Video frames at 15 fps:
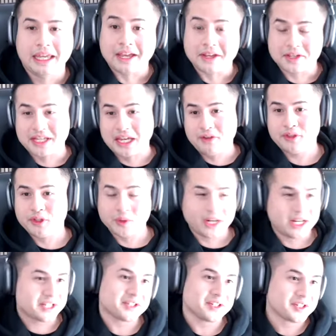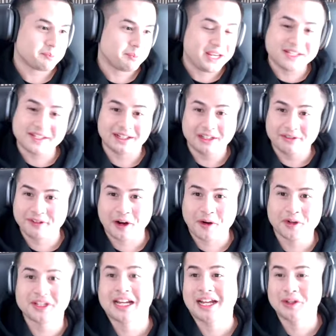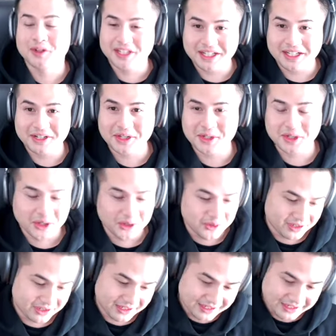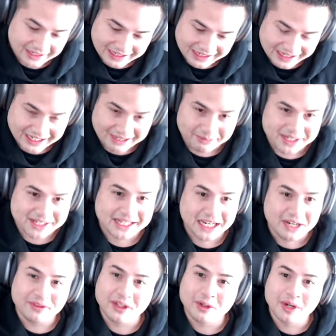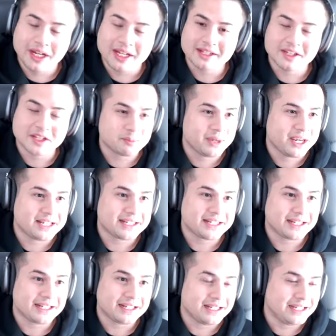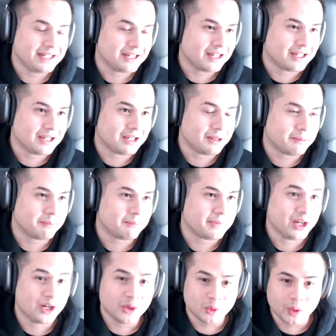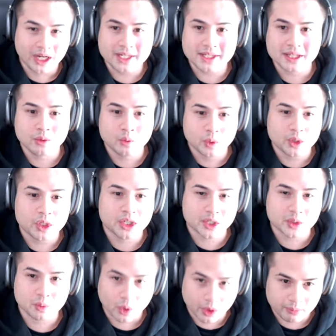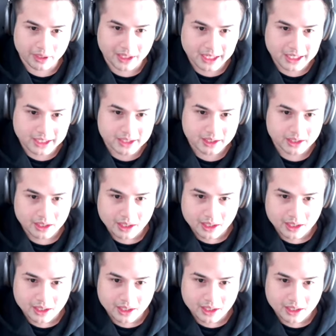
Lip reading: Yeah, a safety razor is basically founded 100 years ago. A safety razor is basically a razor with just one blade.